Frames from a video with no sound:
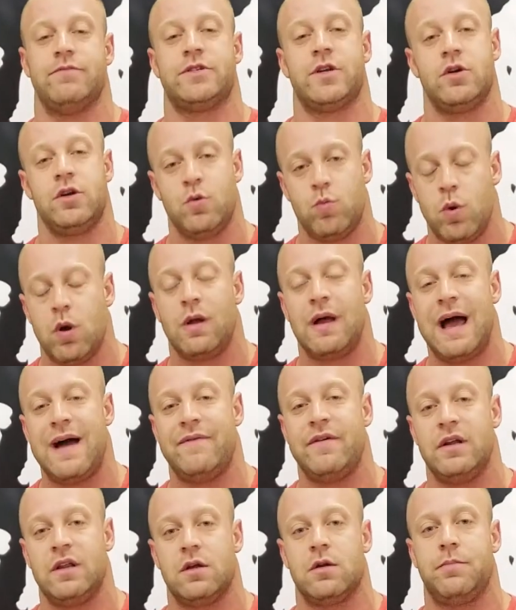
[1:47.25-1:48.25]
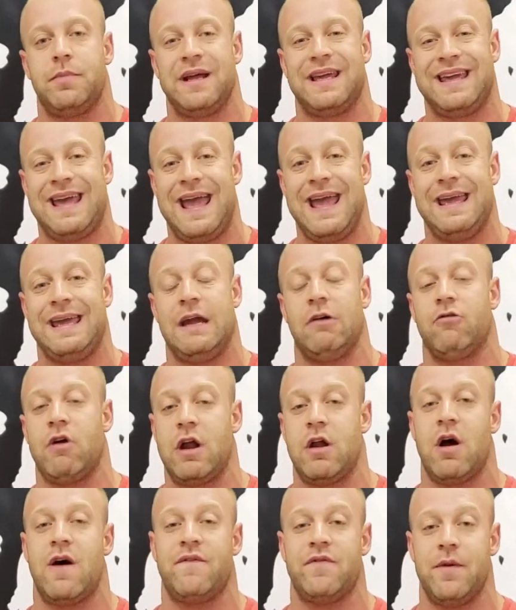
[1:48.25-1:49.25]
So you will have a little bit of caking
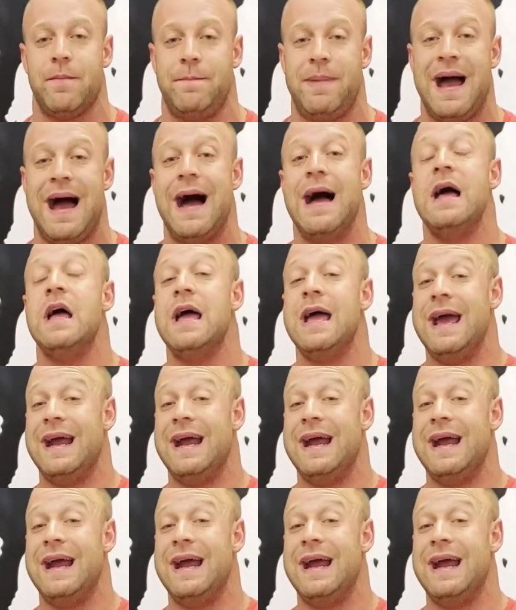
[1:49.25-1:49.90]
right off the bat.